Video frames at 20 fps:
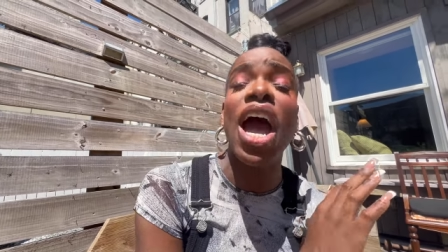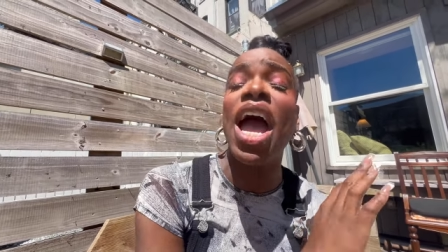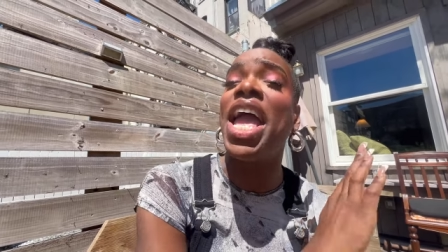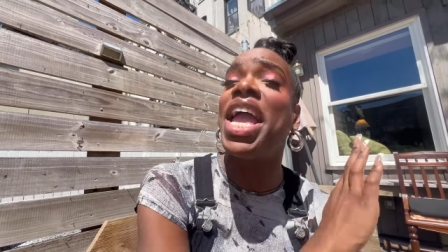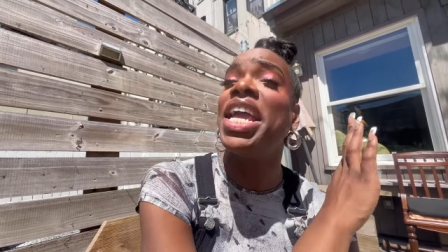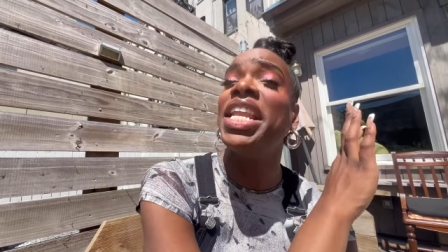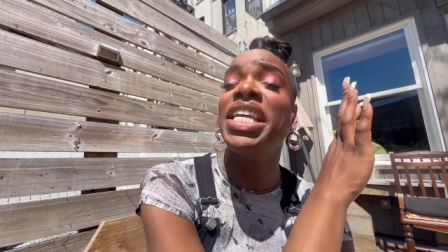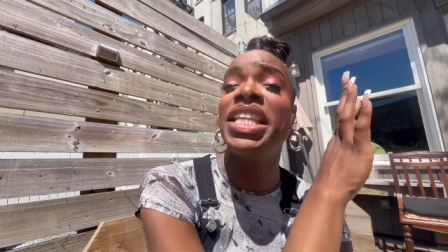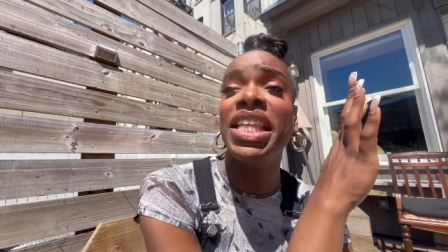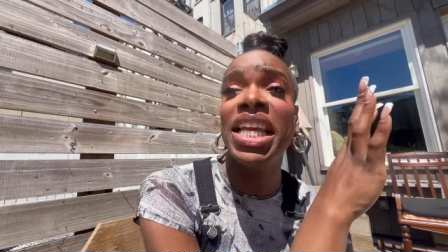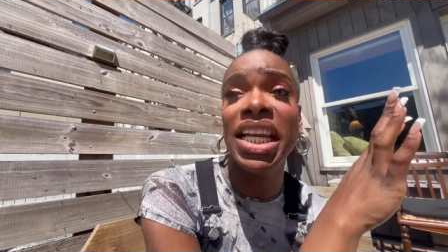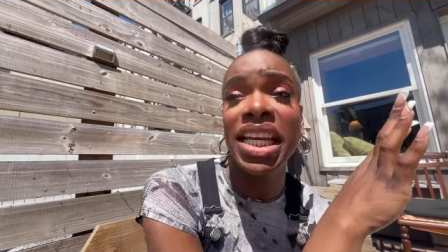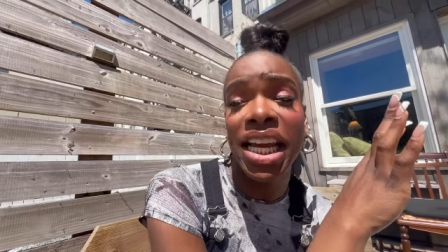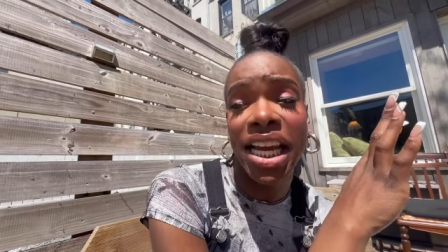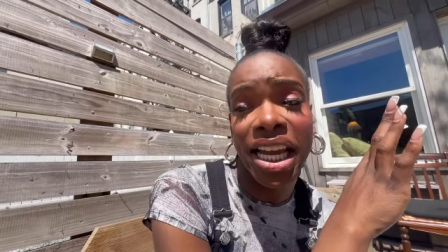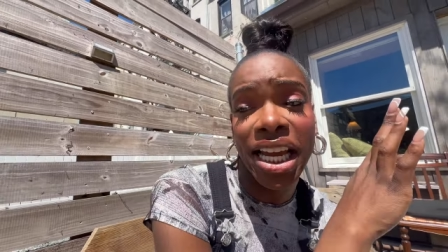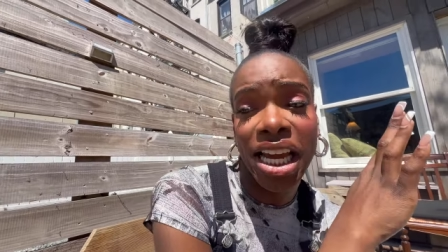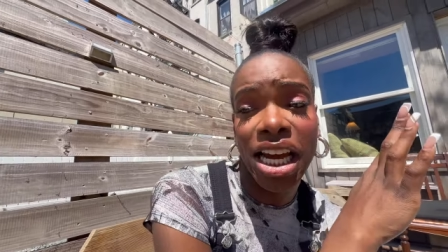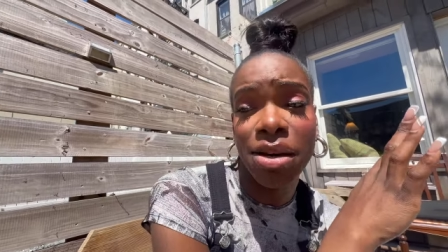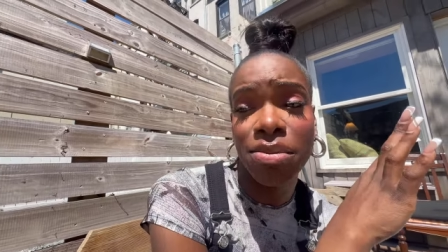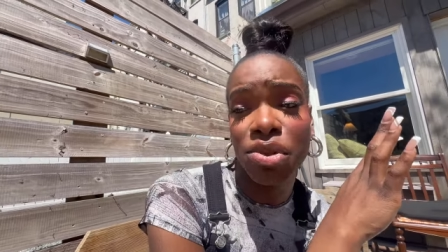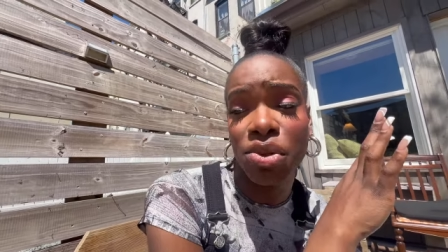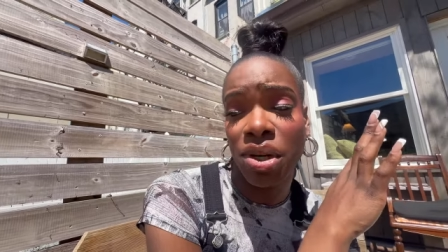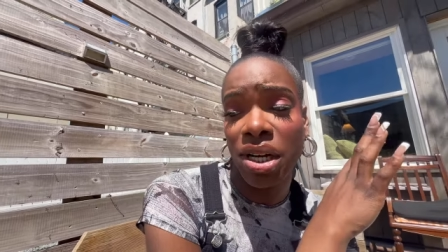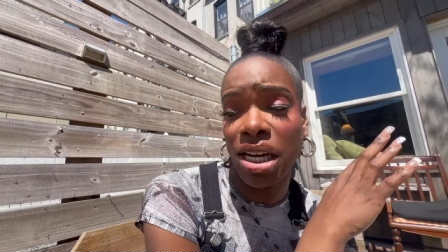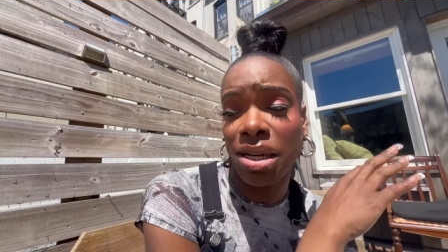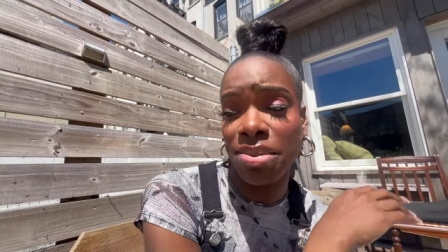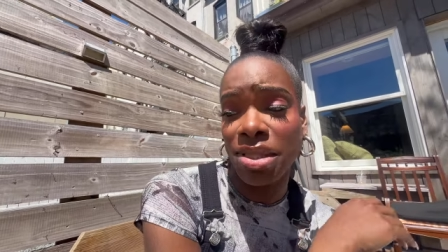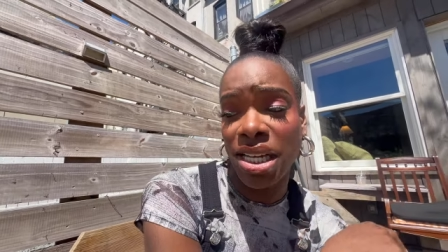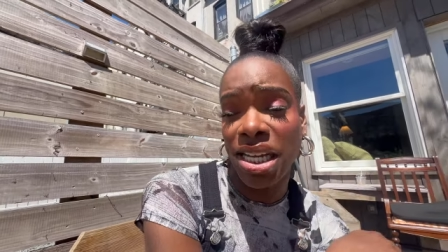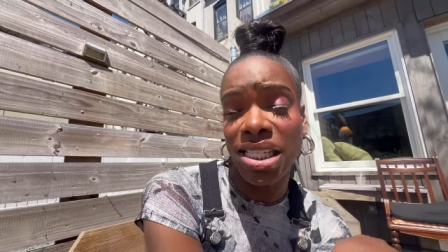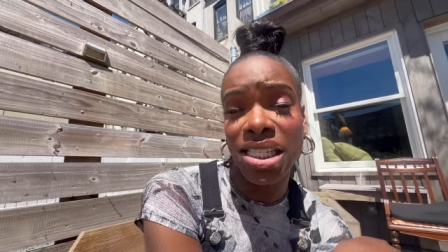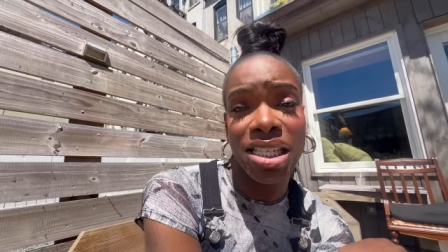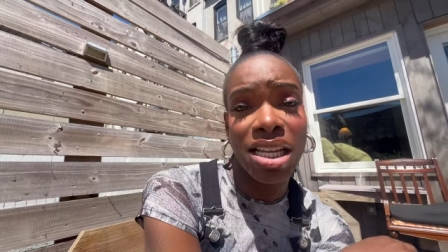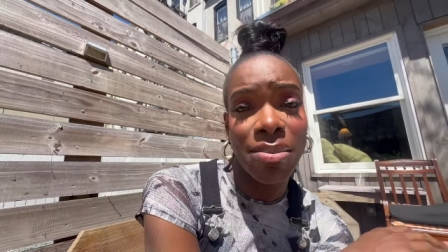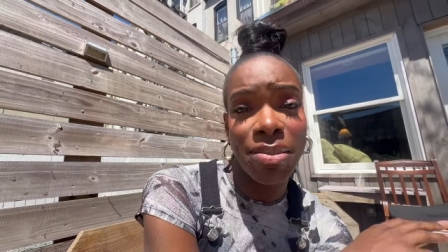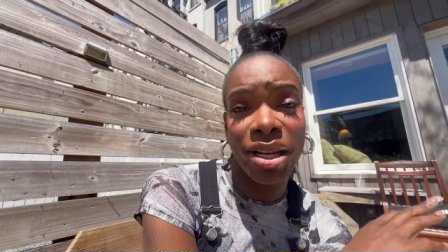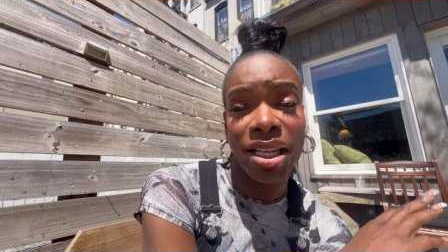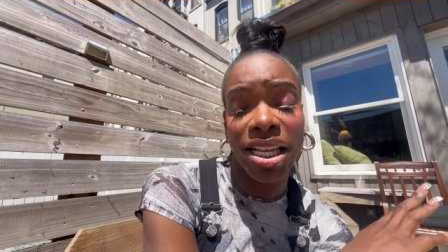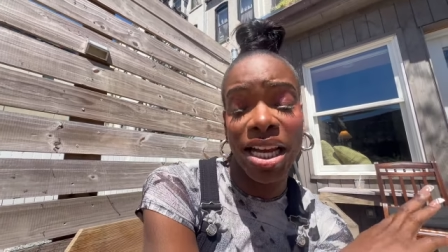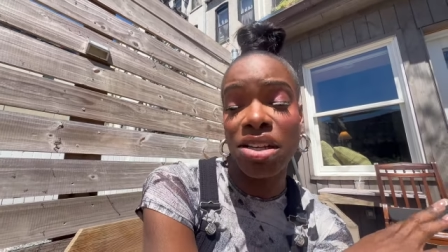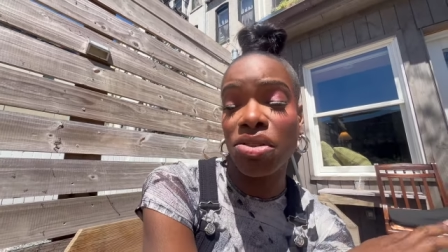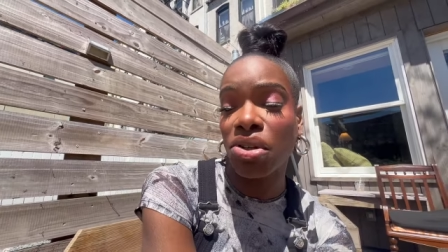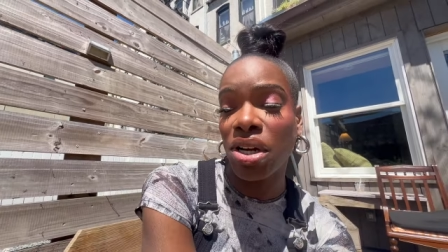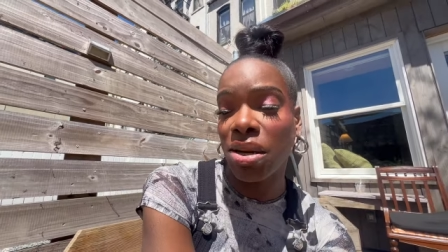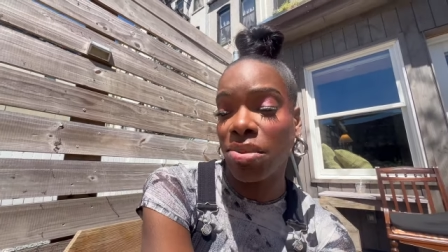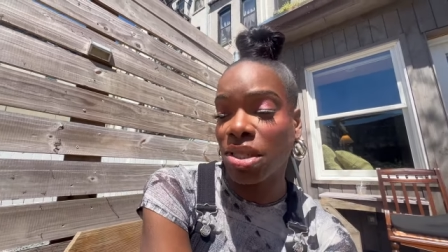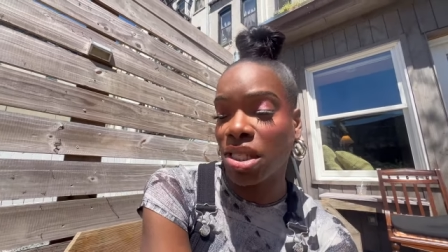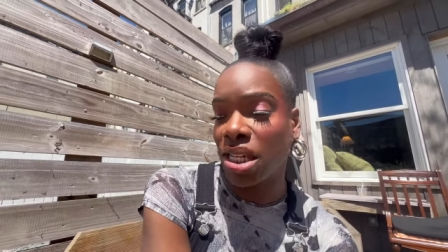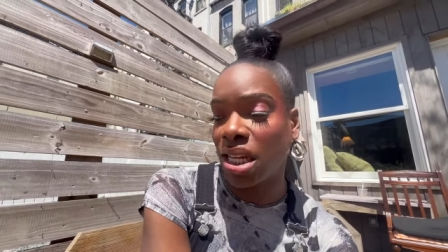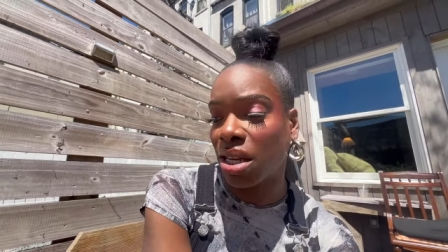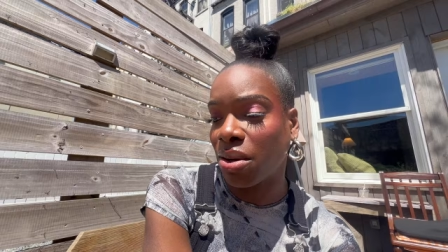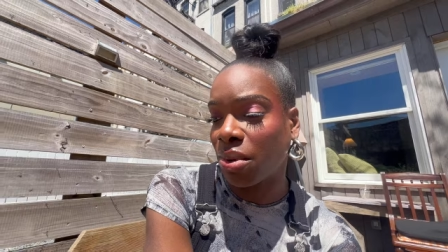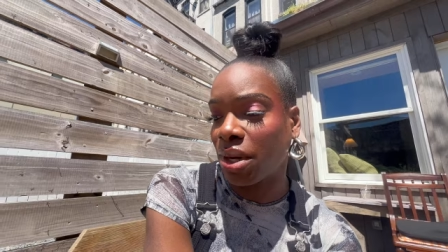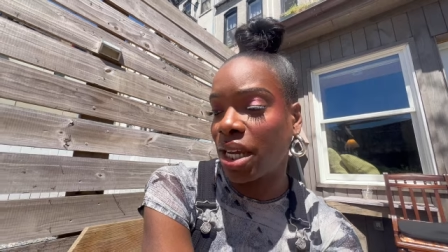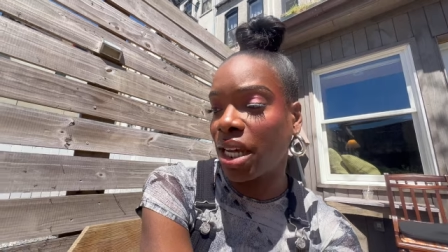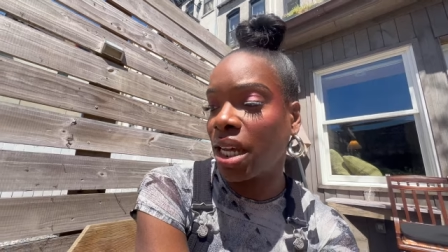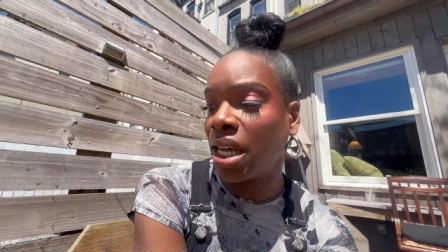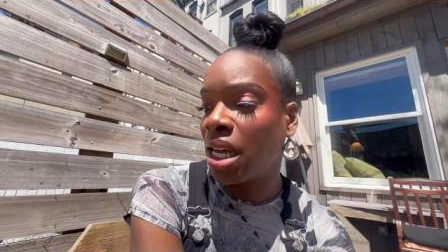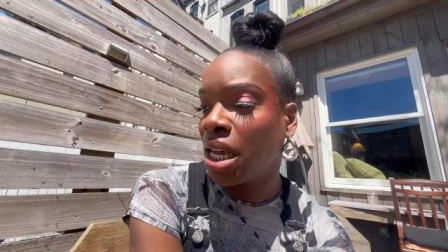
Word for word: Anything that comes with an upset stomach, that's what I was dealing with.